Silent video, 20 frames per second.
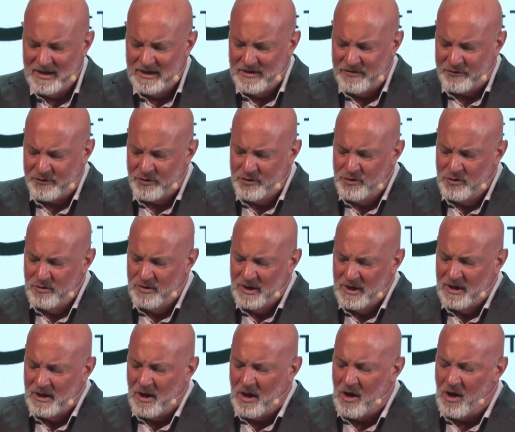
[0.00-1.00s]
through
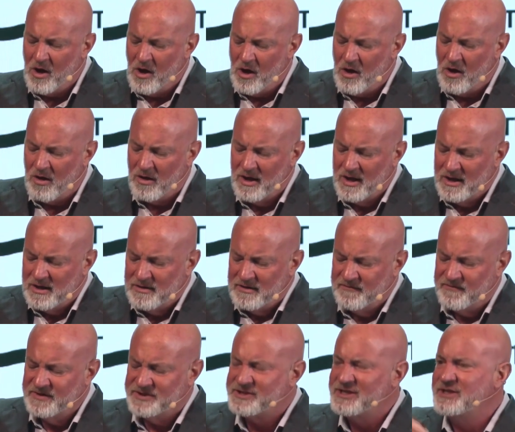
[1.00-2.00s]
all the
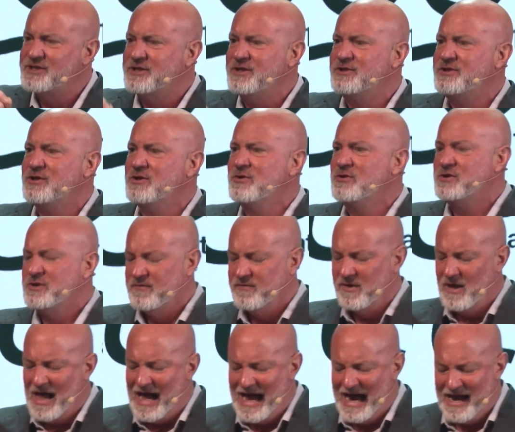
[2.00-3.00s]
vicissitudes of
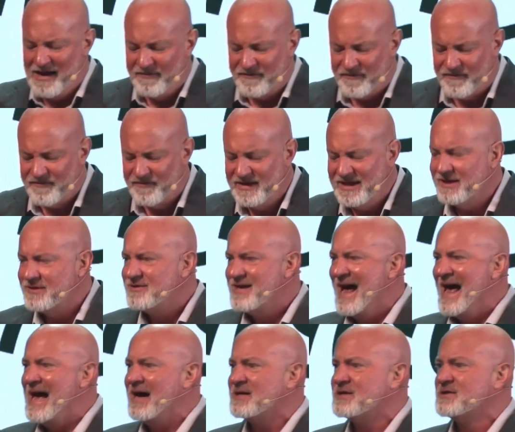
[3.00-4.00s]
life, the
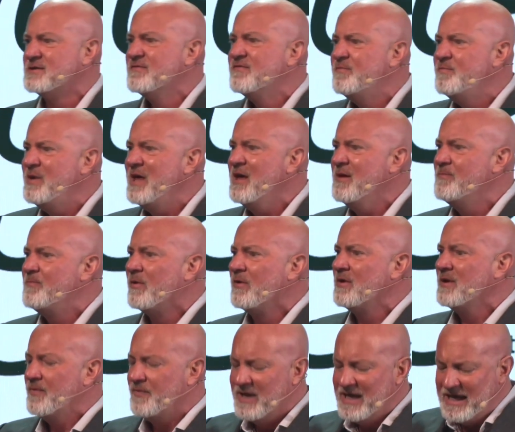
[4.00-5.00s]
attacks of
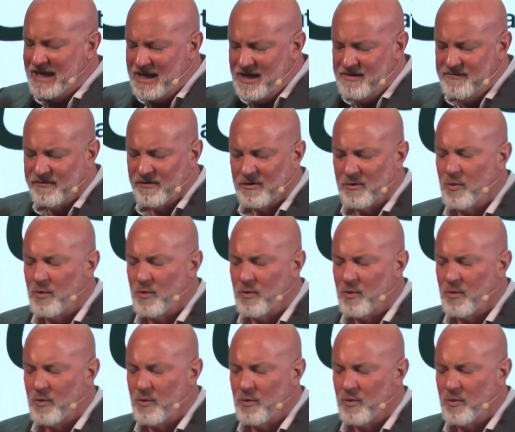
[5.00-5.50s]
people and the evil